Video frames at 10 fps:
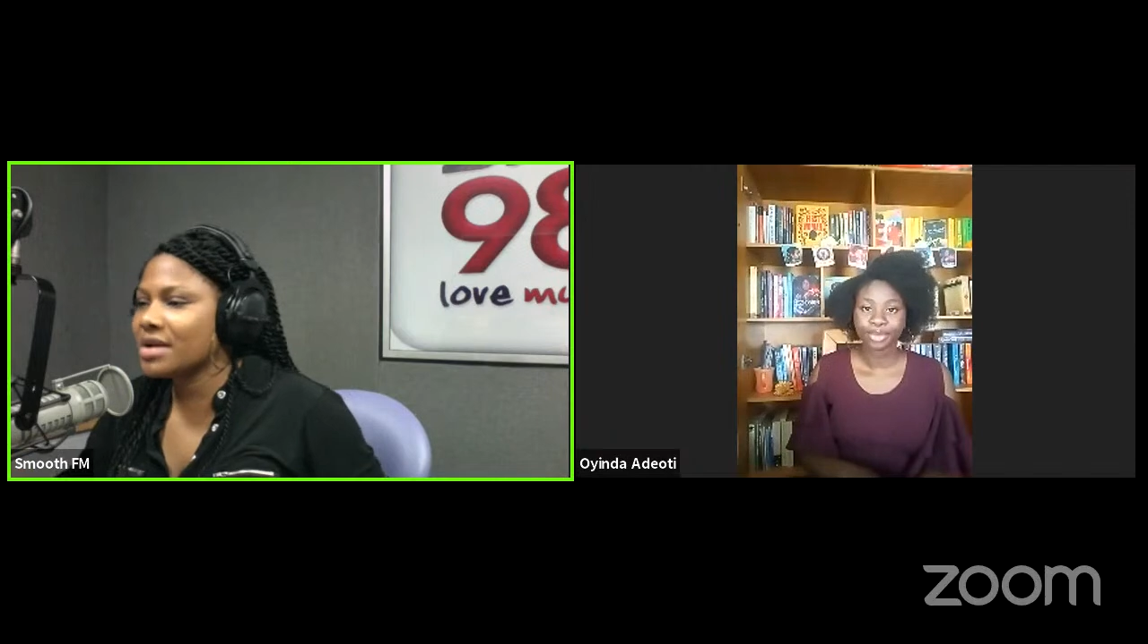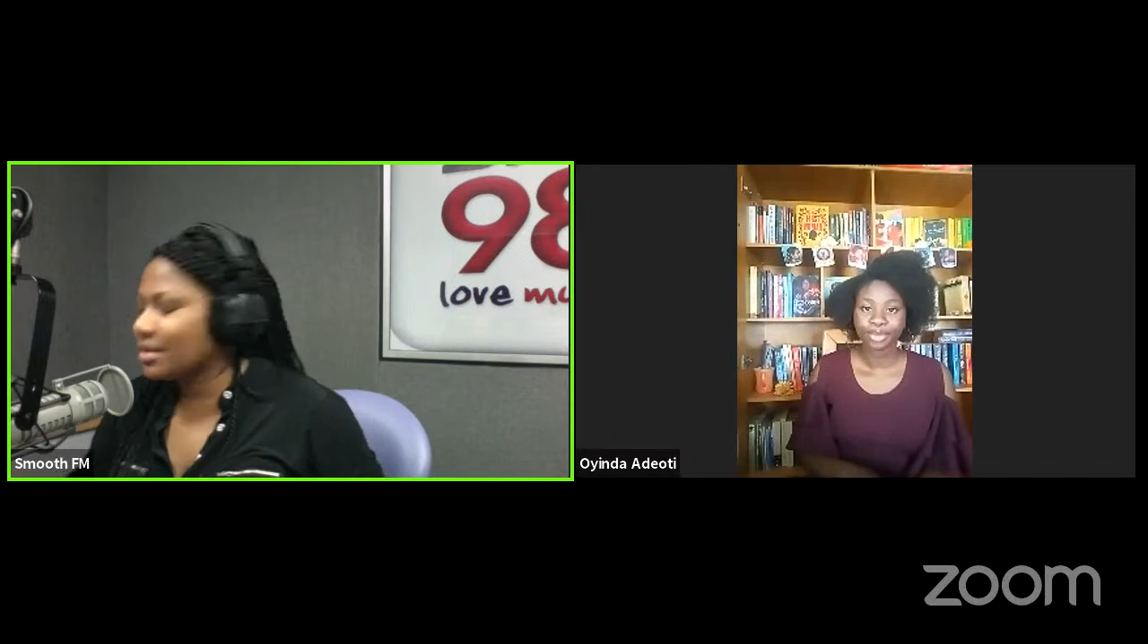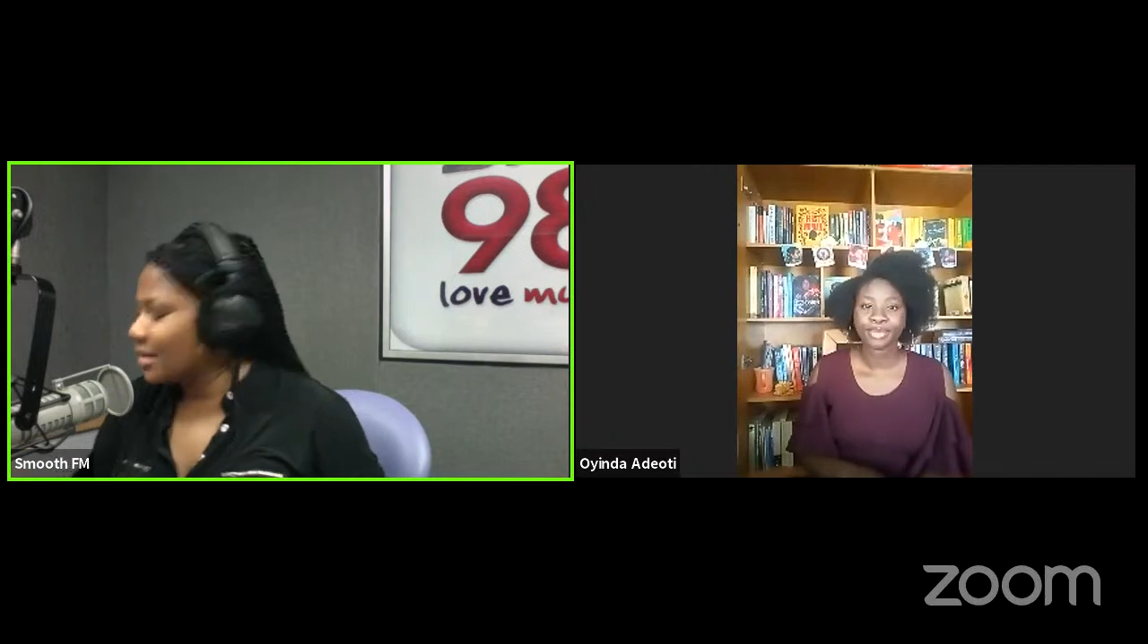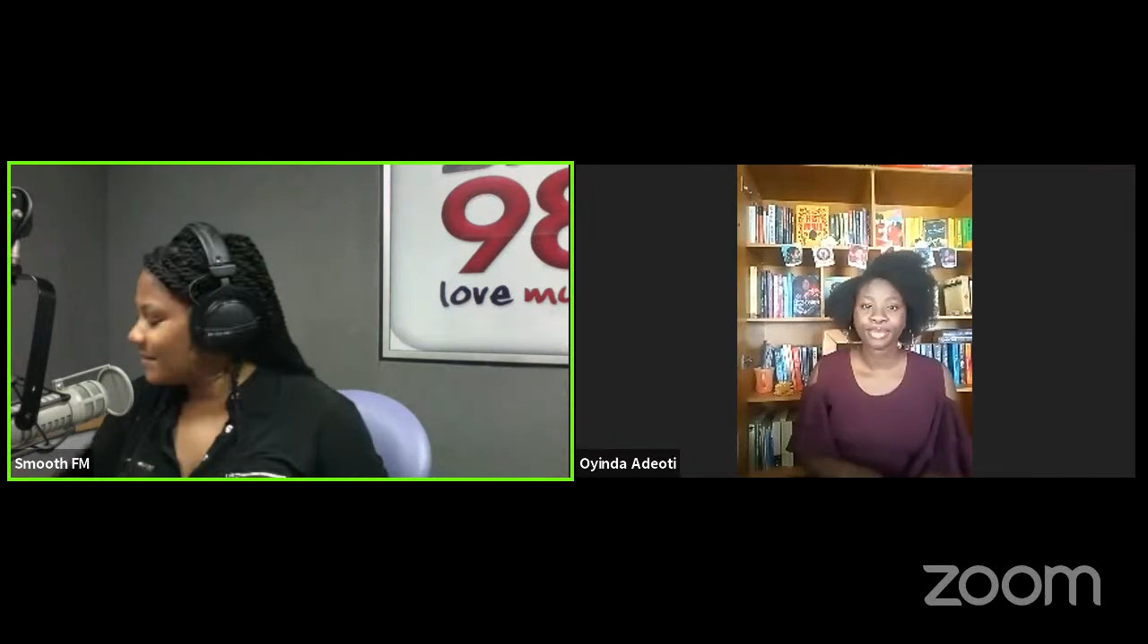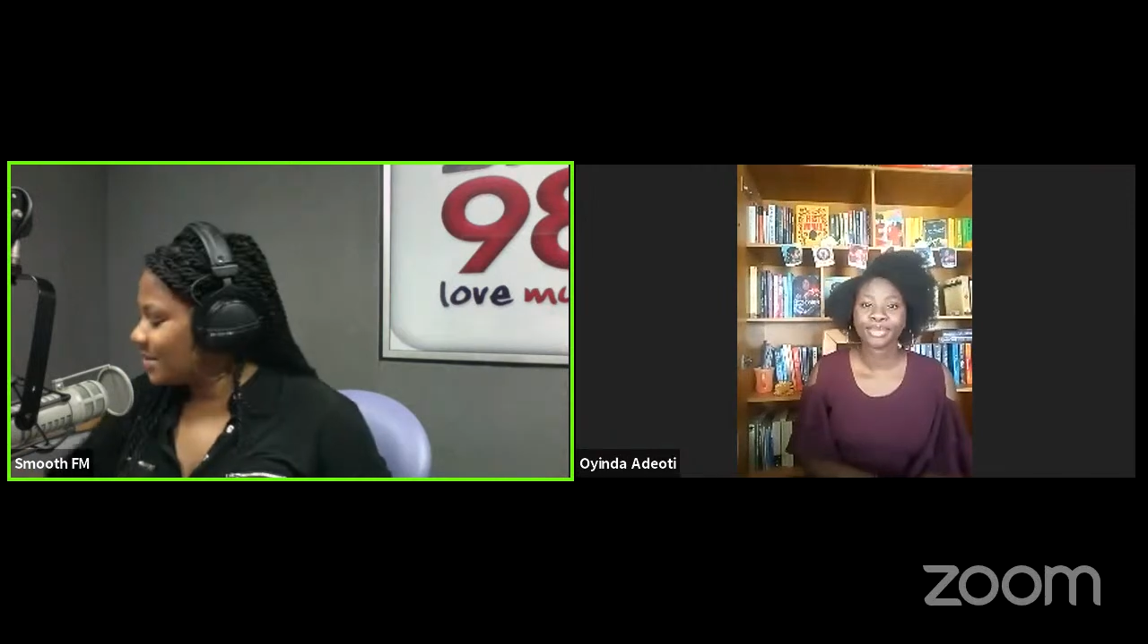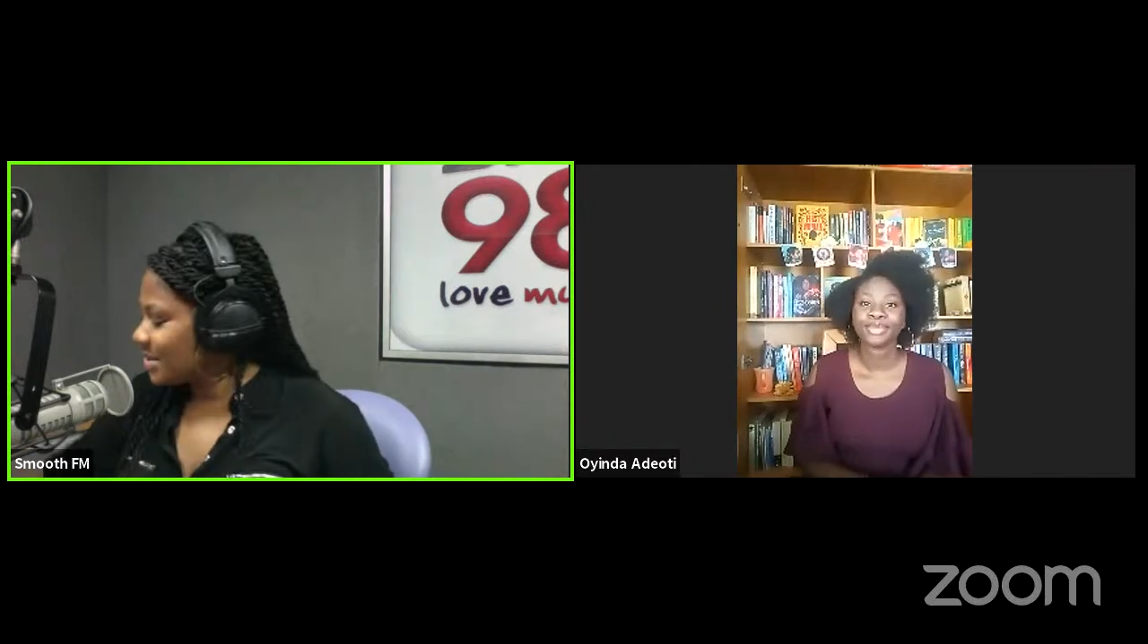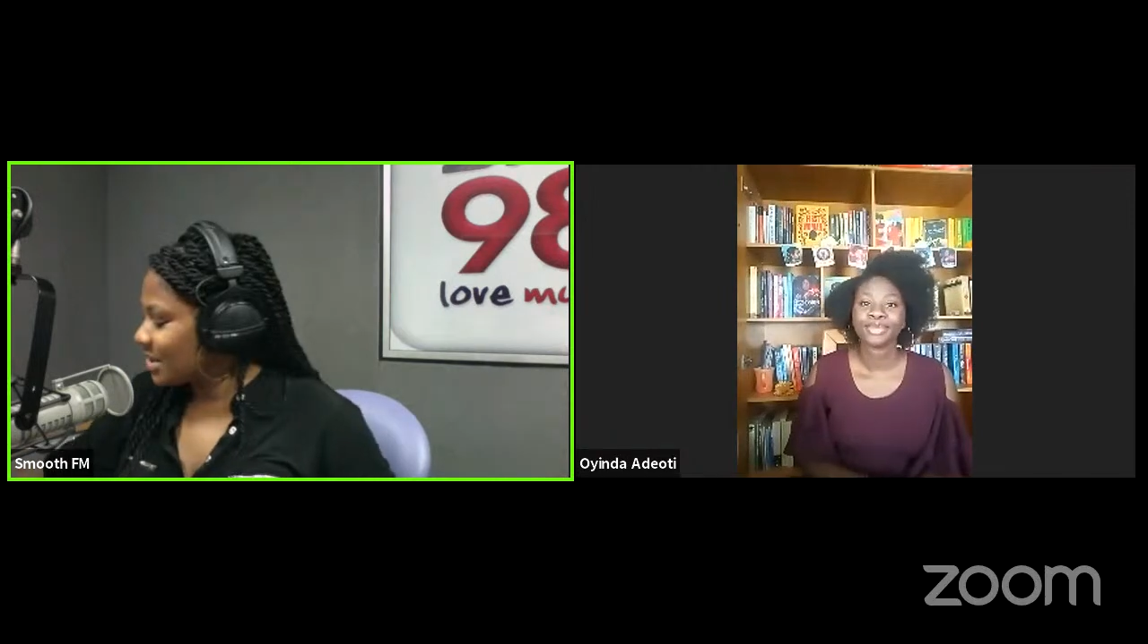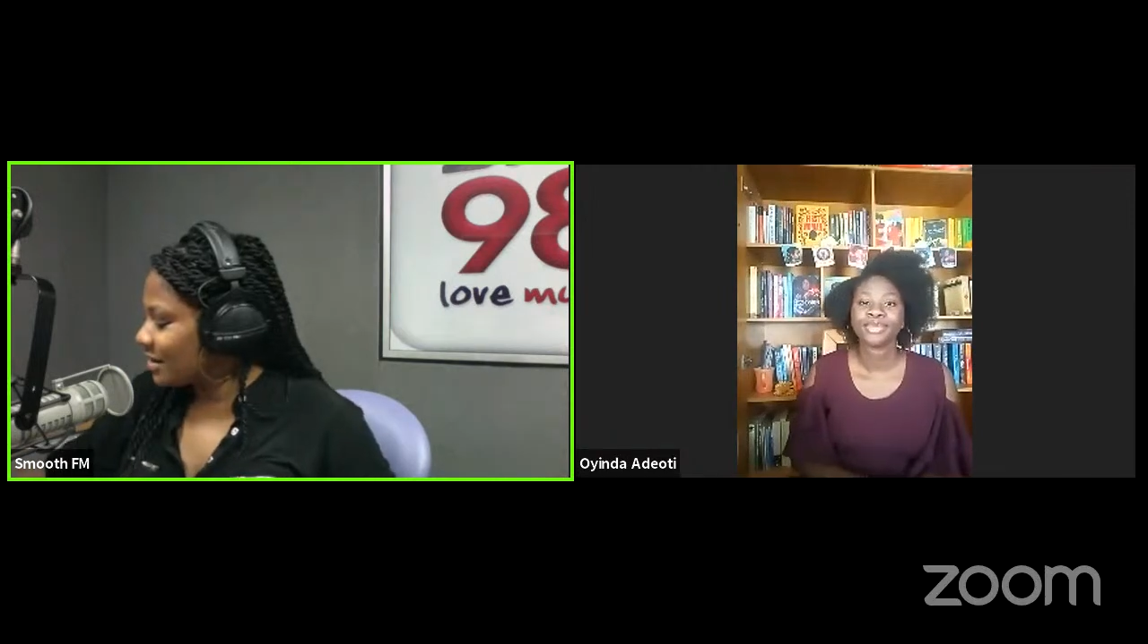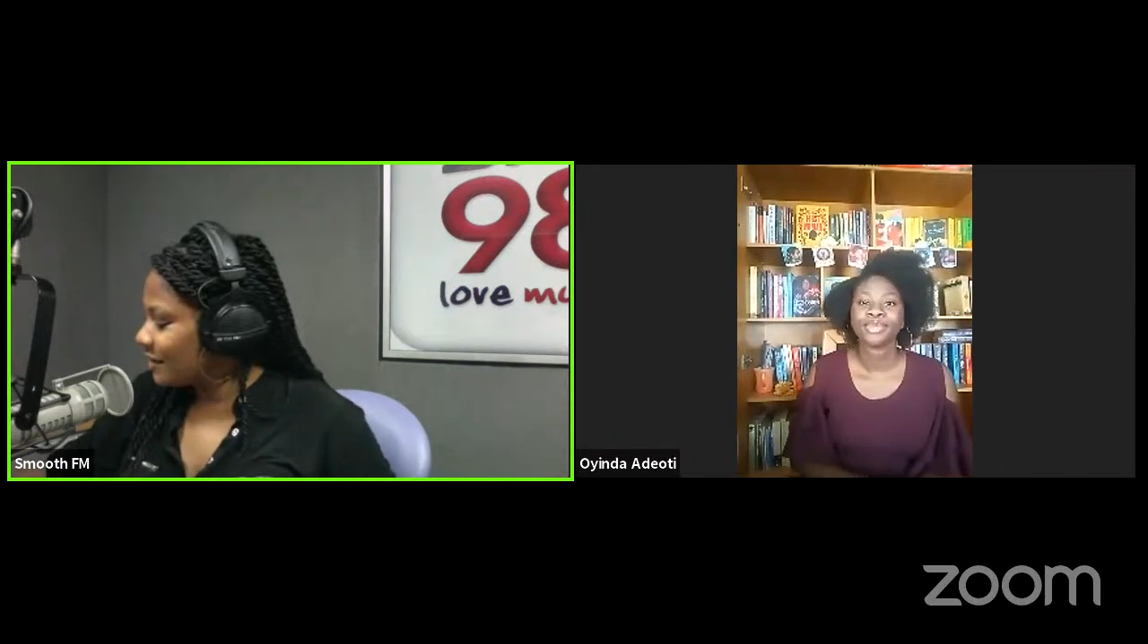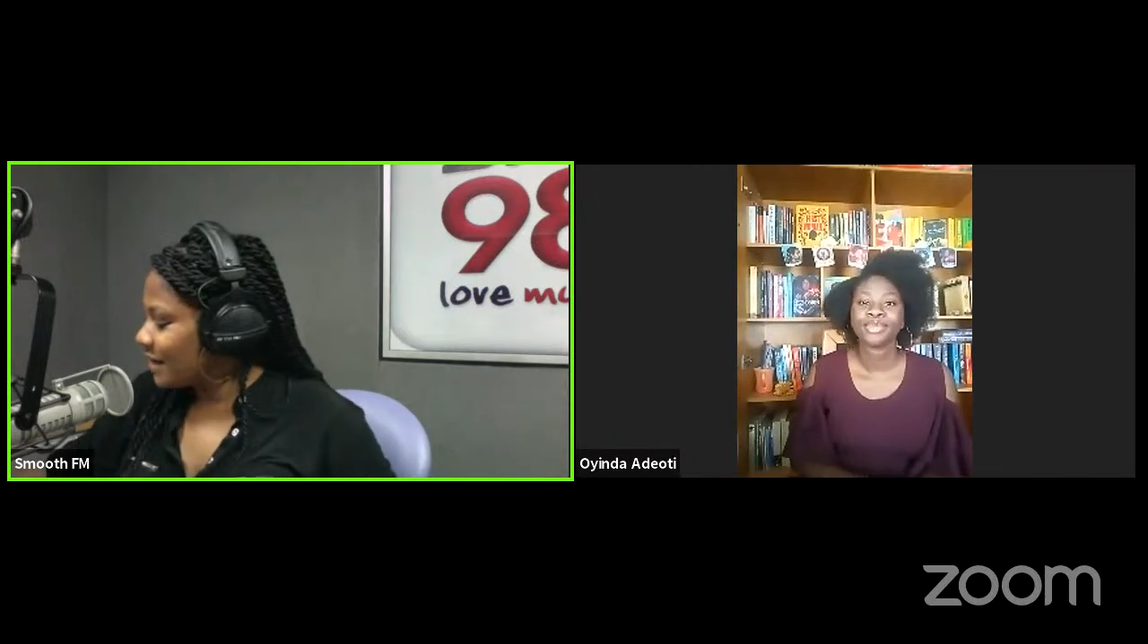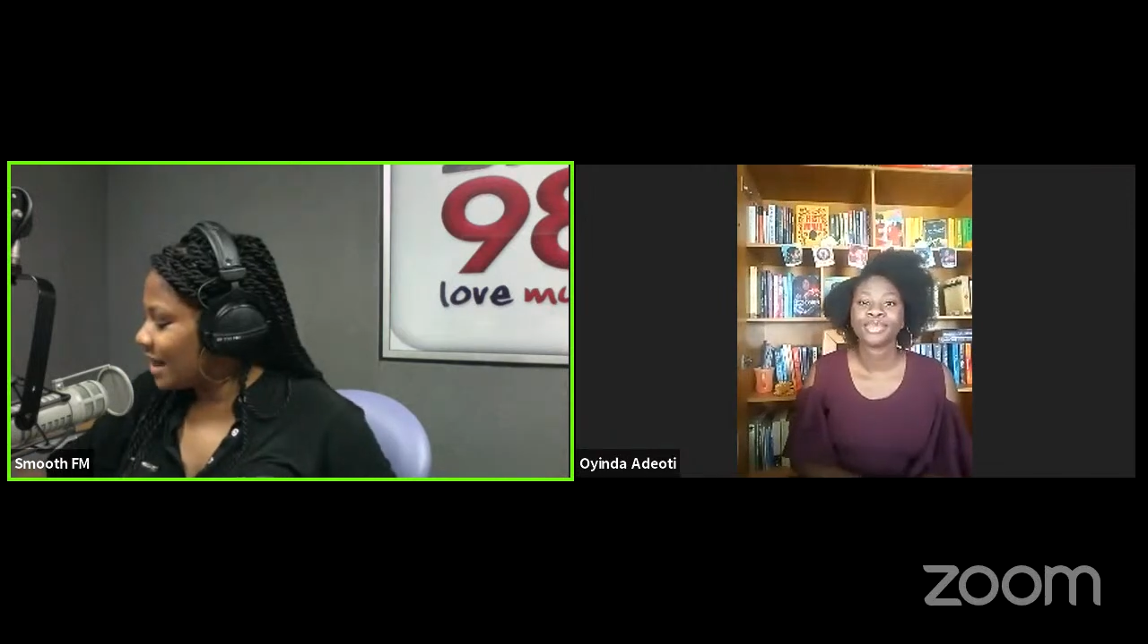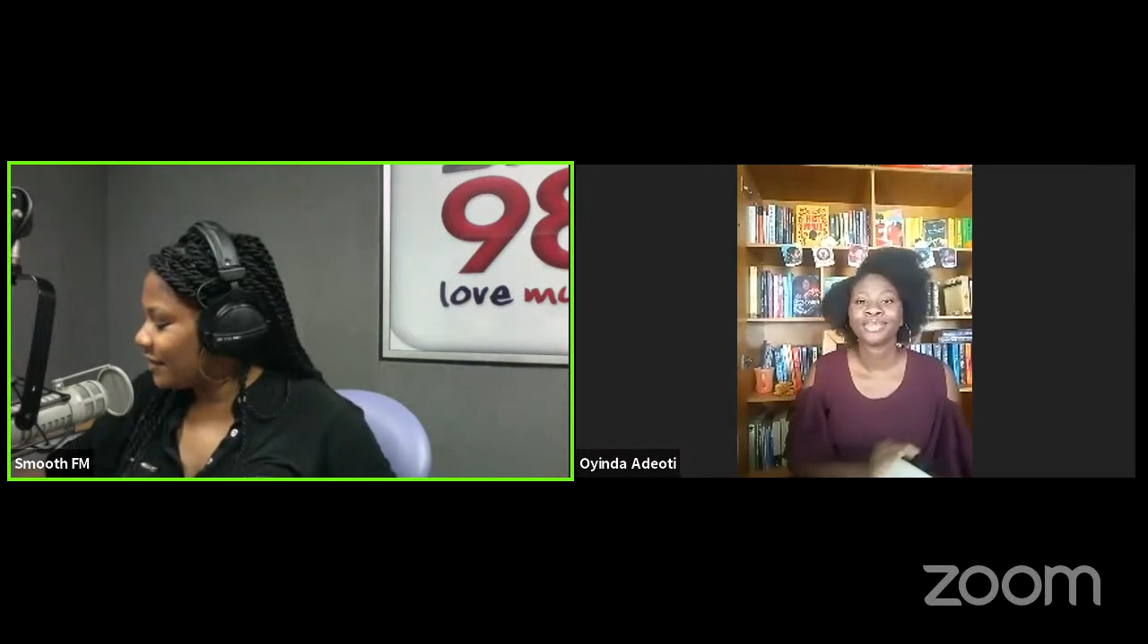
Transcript: at Love Music, Love Life.